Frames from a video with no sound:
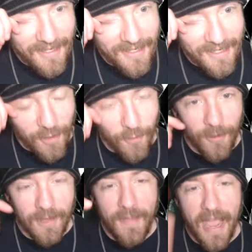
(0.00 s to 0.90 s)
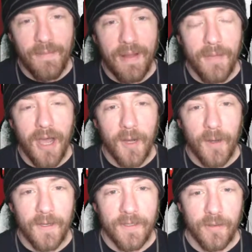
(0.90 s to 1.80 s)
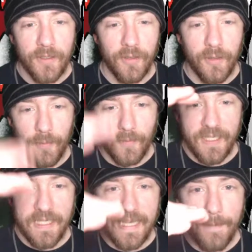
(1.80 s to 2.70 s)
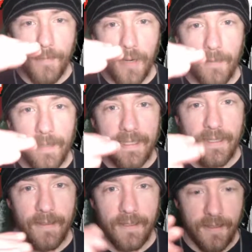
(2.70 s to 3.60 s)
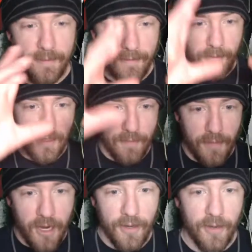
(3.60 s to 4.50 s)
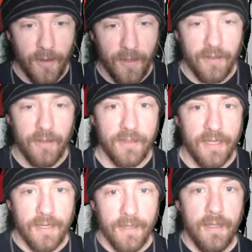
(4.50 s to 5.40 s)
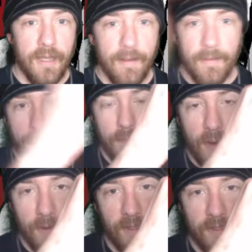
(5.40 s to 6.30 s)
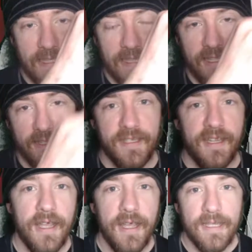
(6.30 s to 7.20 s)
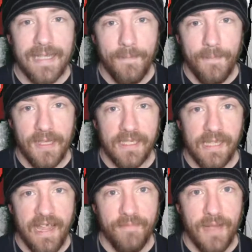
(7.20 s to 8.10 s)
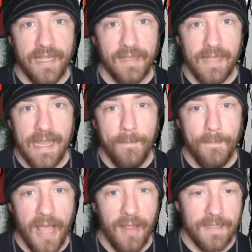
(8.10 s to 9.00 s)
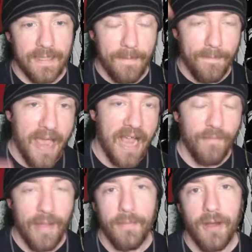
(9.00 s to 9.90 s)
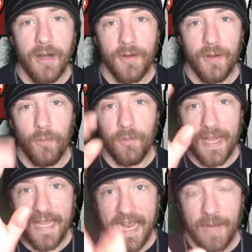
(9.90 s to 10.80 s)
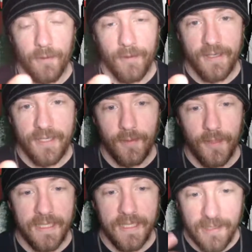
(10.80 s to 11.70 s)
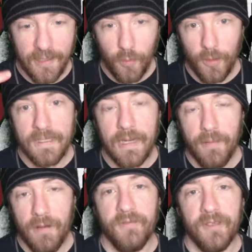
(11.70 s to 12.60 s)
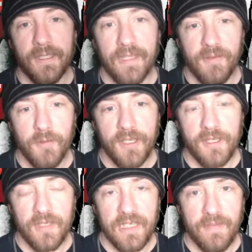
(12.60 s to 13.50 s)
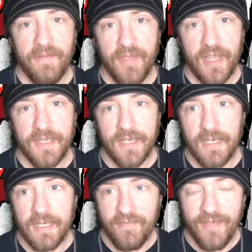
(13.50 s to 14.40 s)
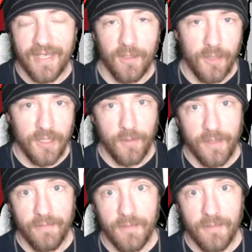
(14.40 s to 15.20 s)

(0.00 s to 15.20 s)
So, where the back of my monitor is, there's a little step part right there because there's the monitor and there's like part that goes like this. So I basically have my light balance on the back of my monitor where my camera is, so it still works out perfectly enough to where you can still see my face and doesn't affect the green screen,